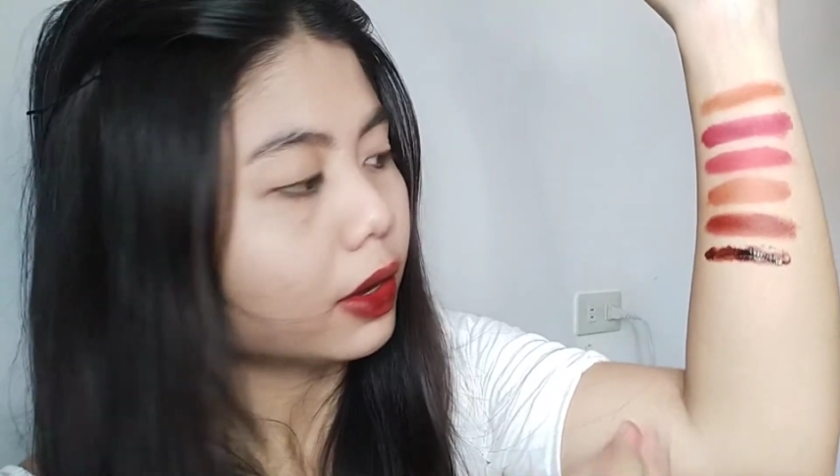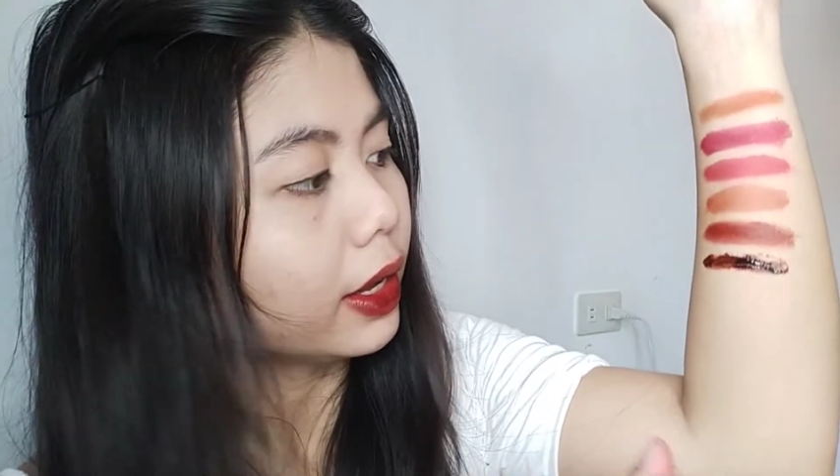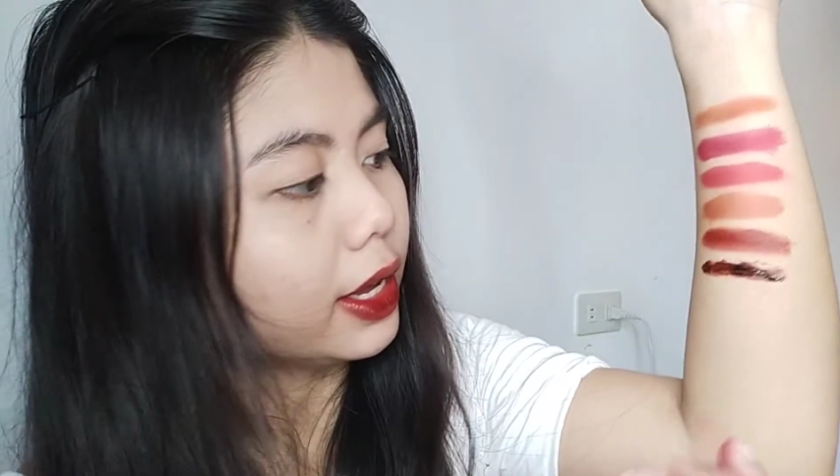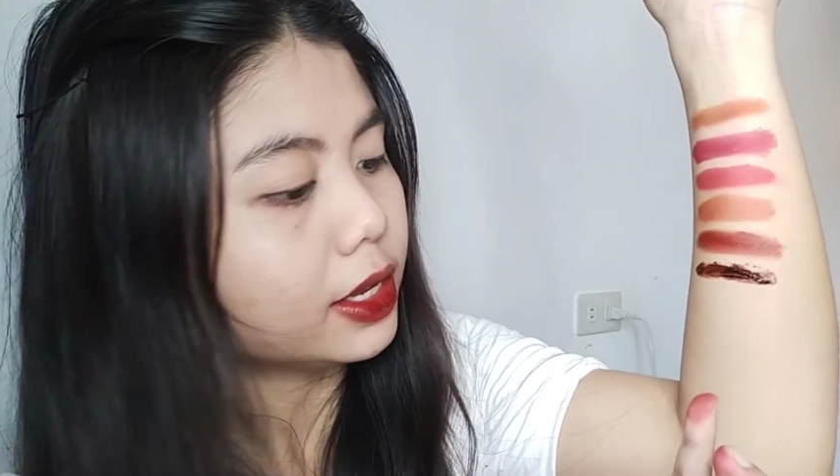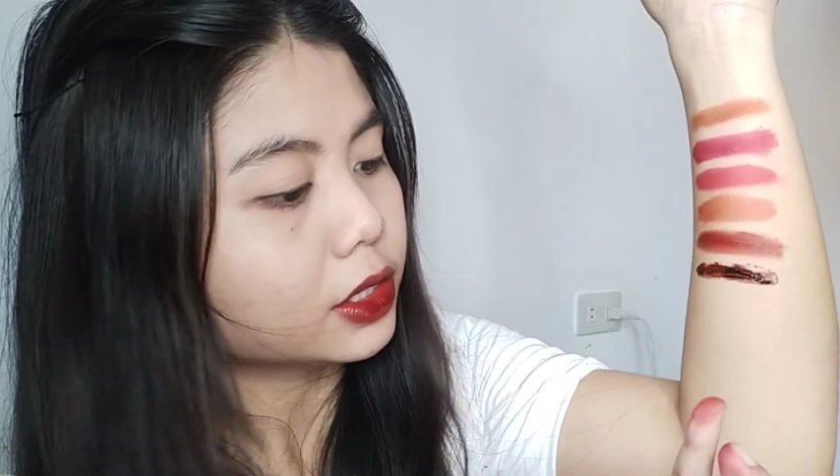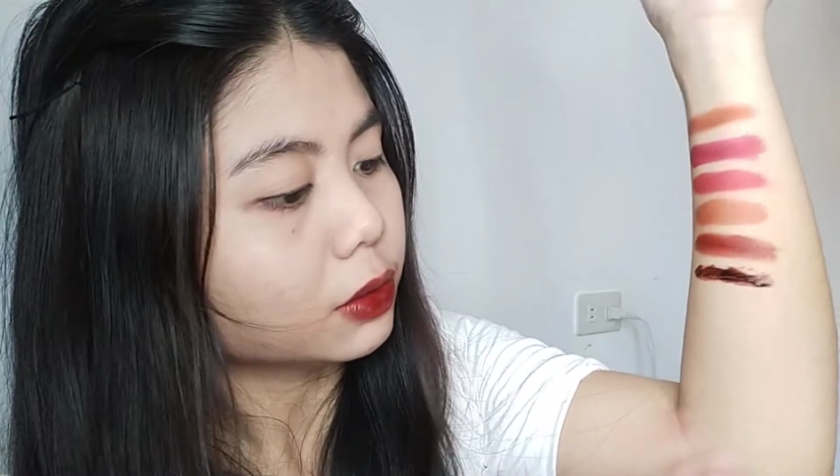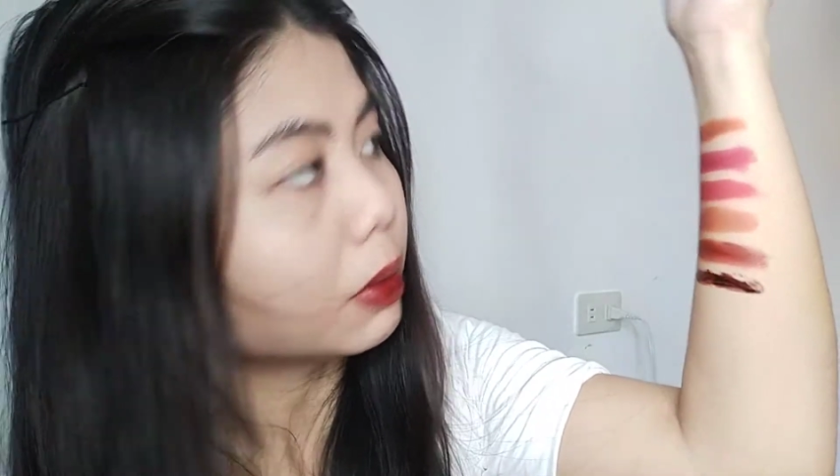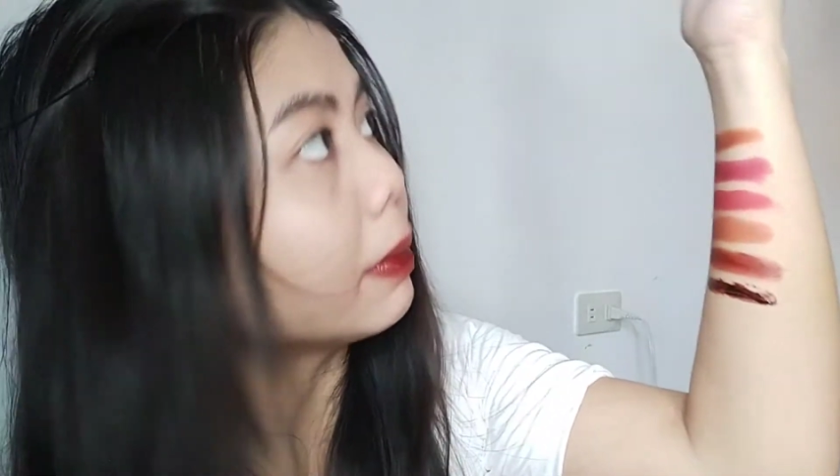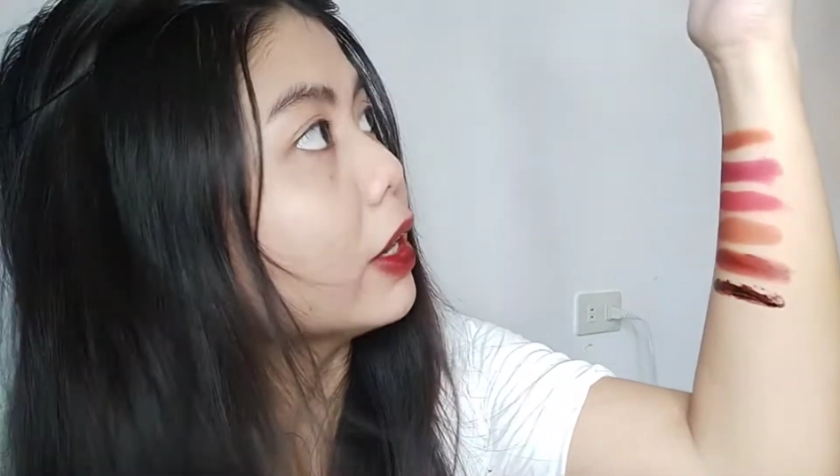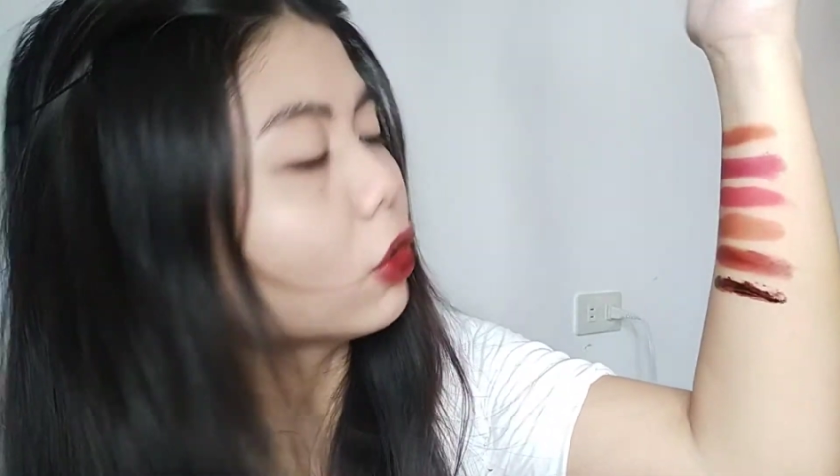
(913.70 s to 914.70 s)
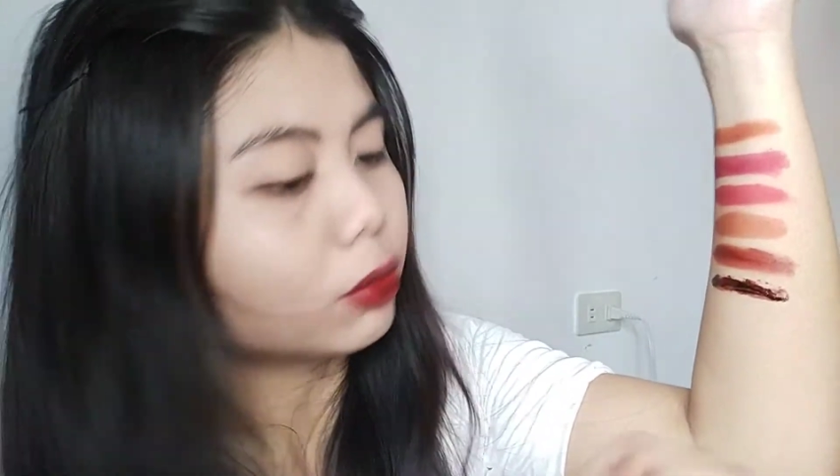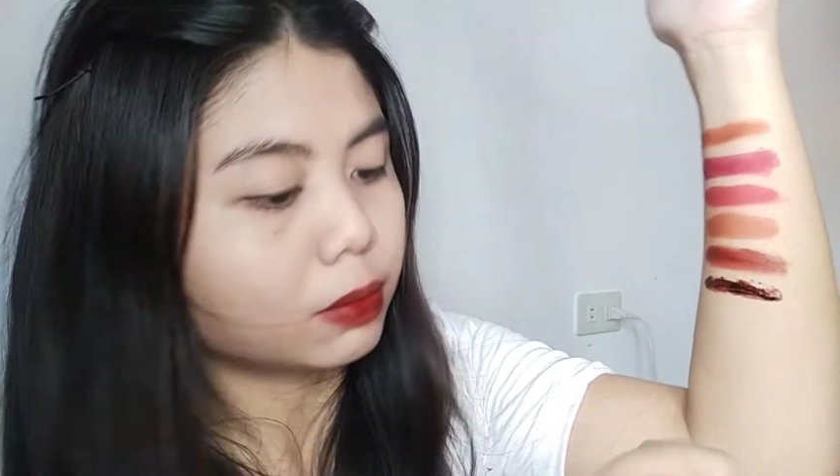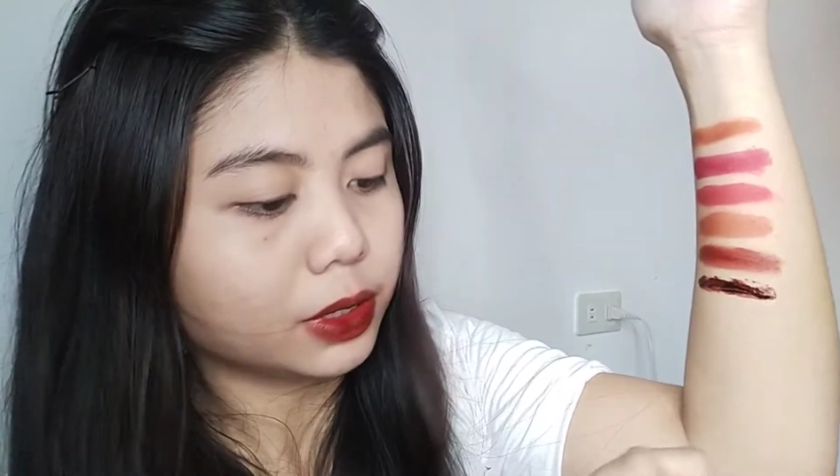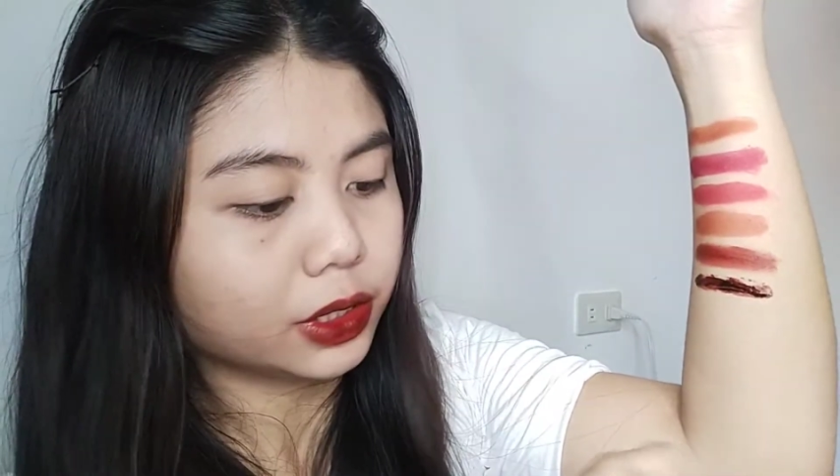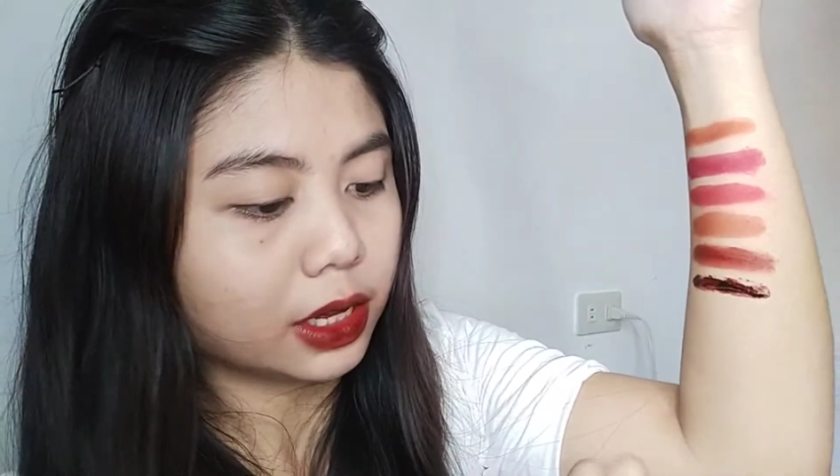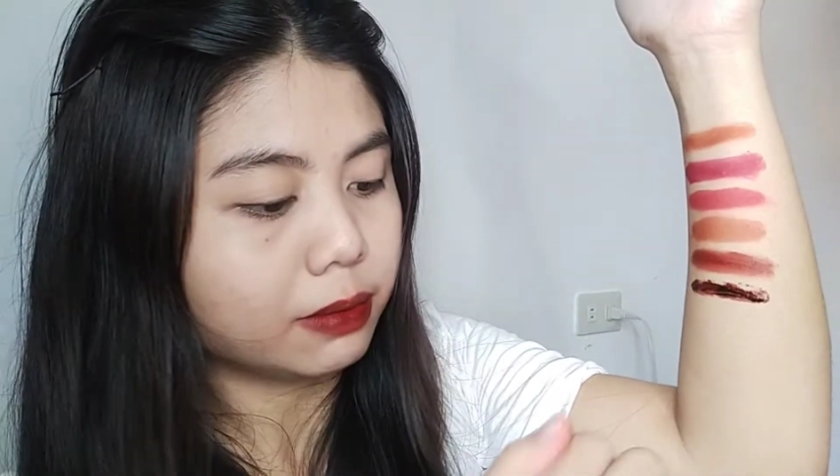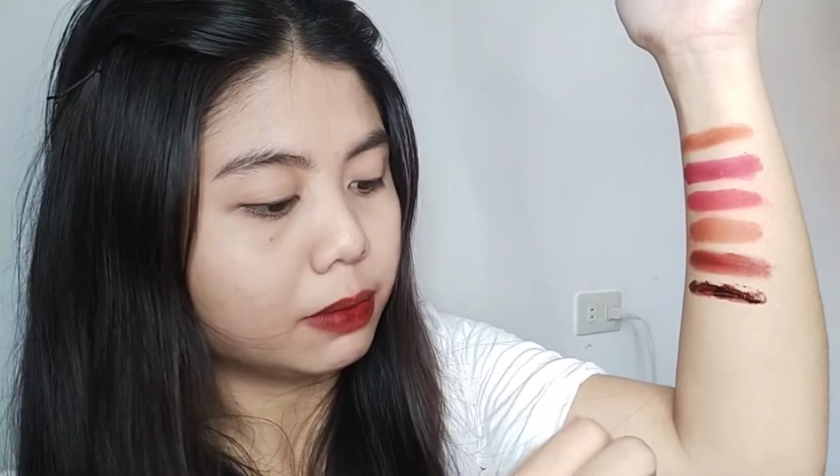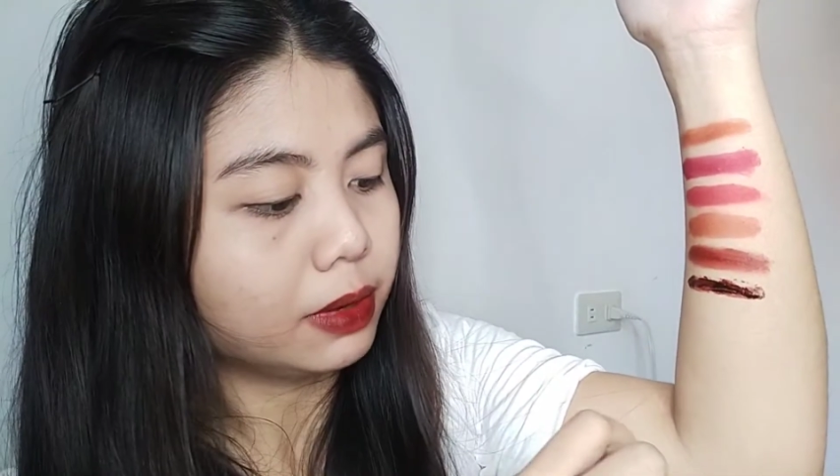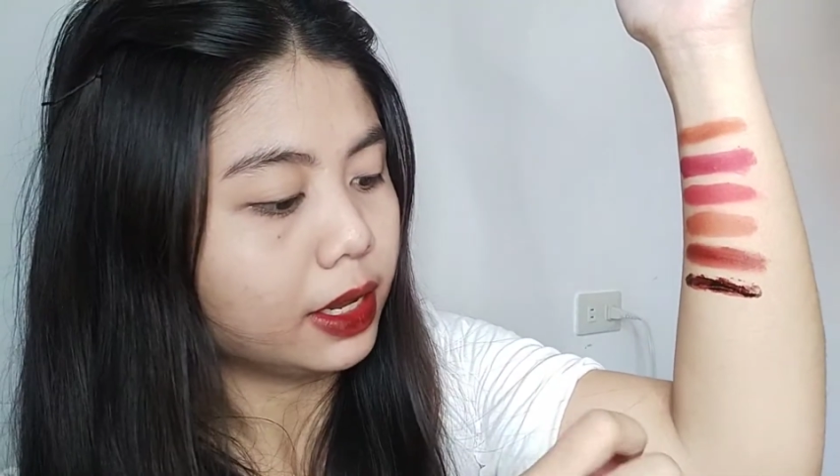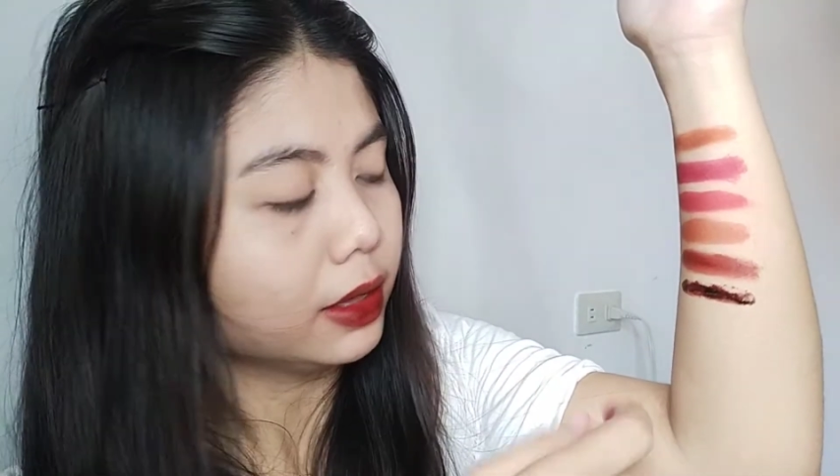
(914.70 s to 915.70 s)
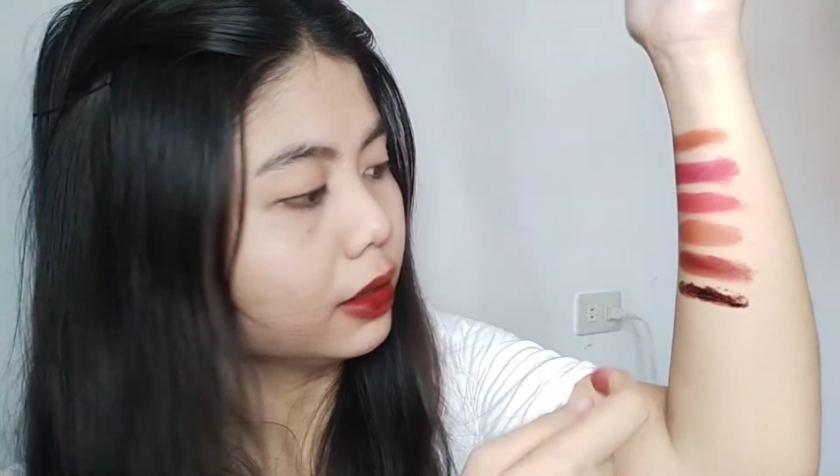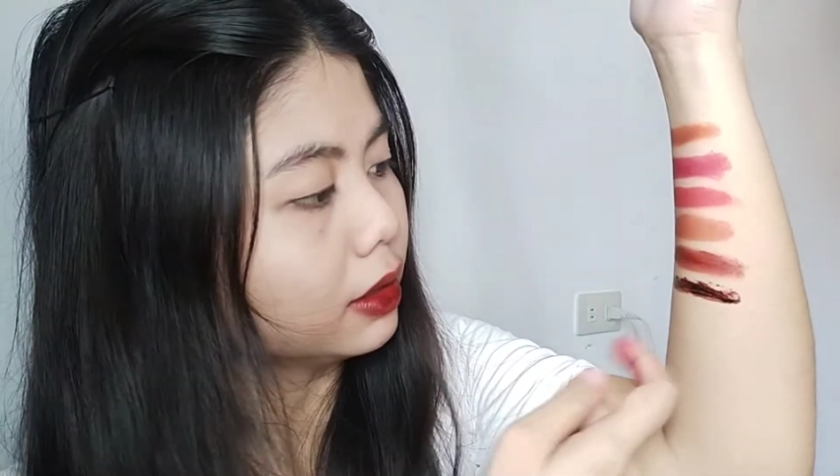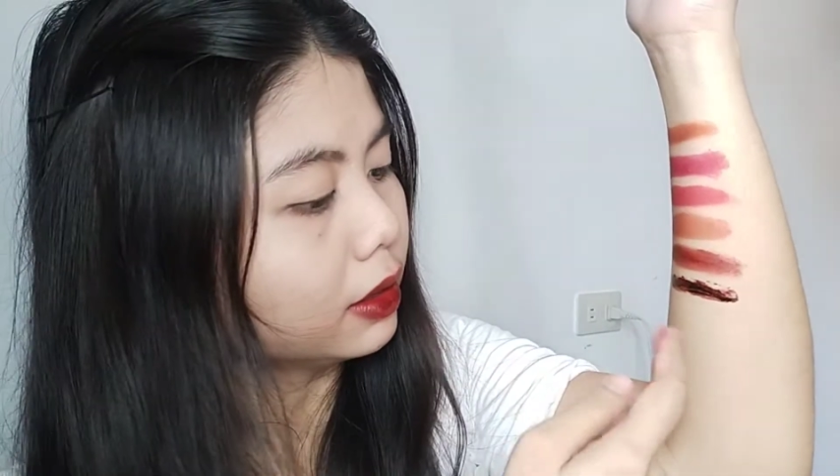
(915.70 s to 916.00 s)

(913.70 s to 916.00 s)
Okay, so paano ko ba siya i-blend?